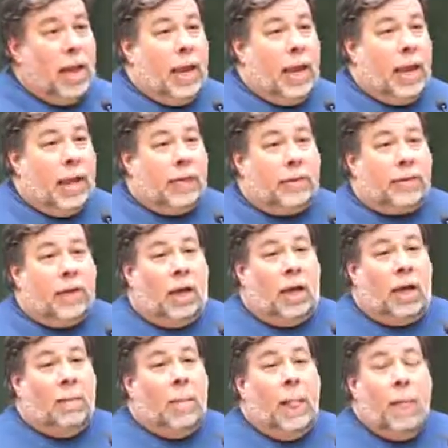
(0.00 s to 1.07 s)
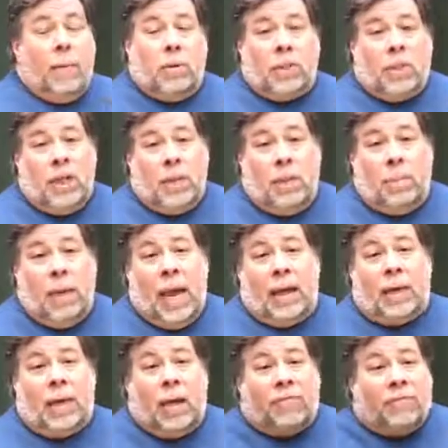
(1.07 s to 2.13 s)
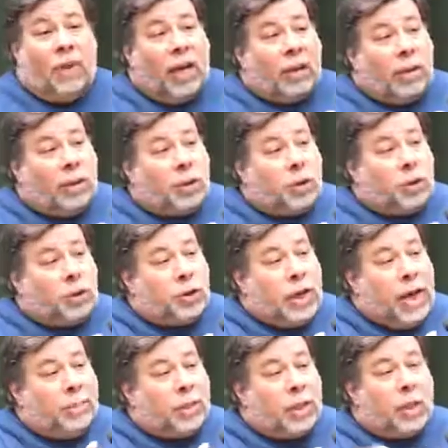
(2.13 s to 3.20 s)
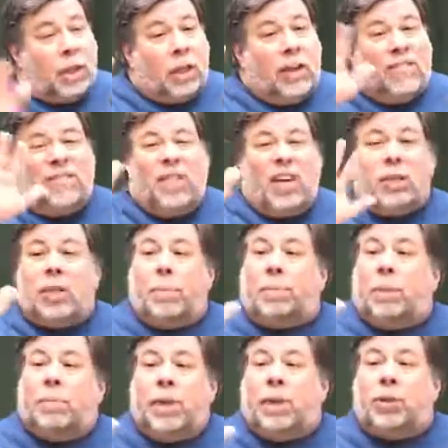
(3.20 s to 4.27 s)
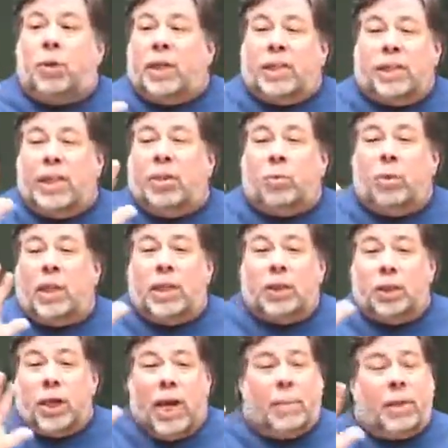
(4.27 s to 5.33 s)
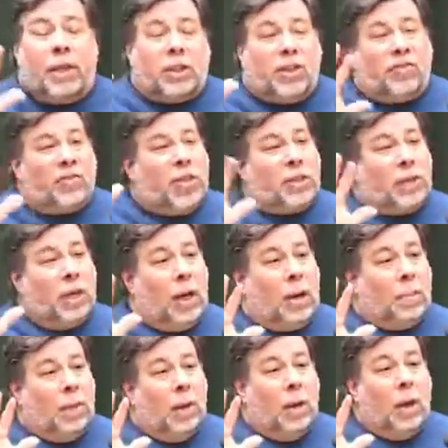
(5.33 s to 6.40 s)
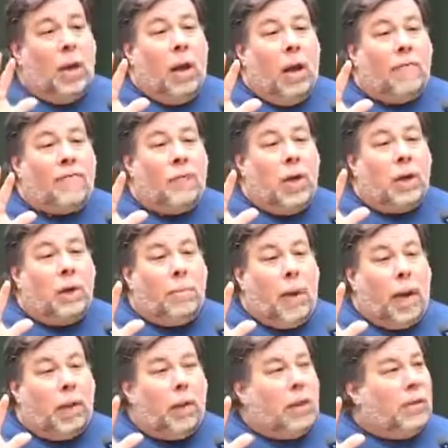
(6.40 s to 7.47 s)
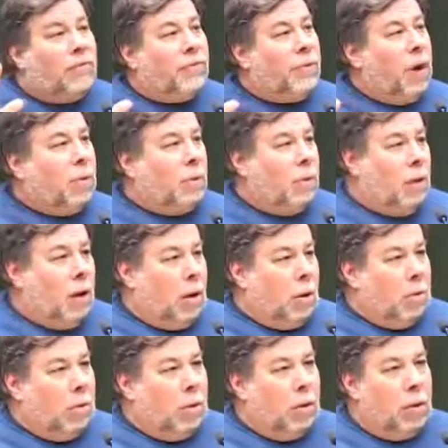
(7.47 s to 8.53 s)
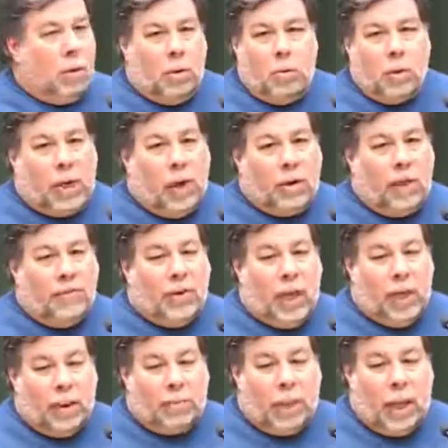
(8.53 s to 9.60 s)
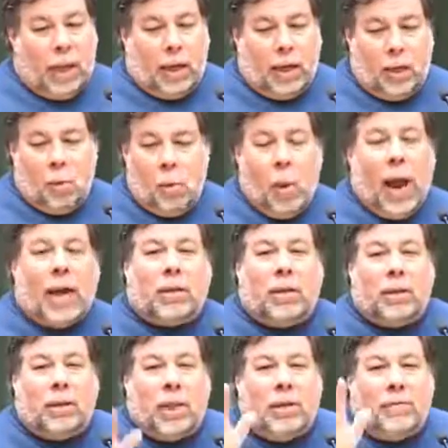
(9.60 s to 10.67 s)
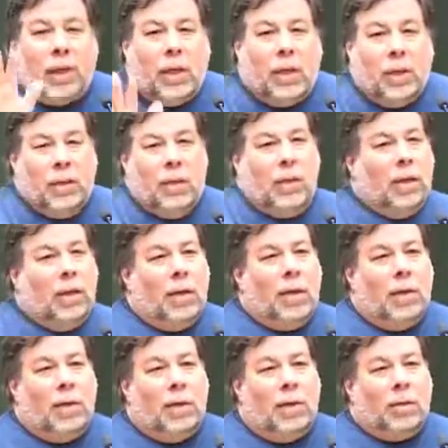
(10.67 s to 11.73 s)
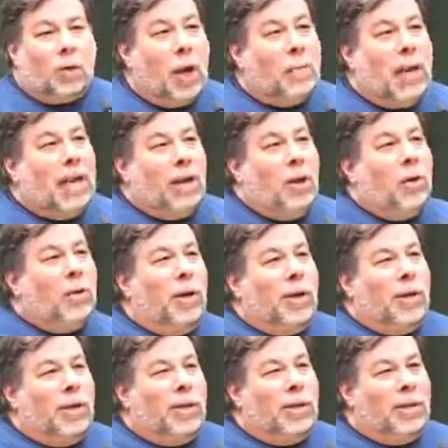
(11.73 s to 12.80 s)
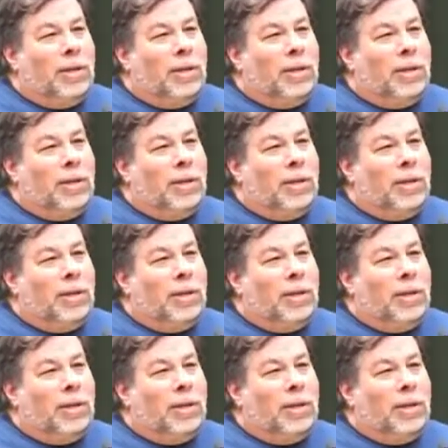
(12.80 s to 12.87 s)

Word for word: And um, sit in the back, and I finally jammed it a little, and it fuzzed up the picture. It didn't really jam it, it just fuzzed it up. A friend of mine in the front row, without even any planning, whacked the TV. So I made it go good.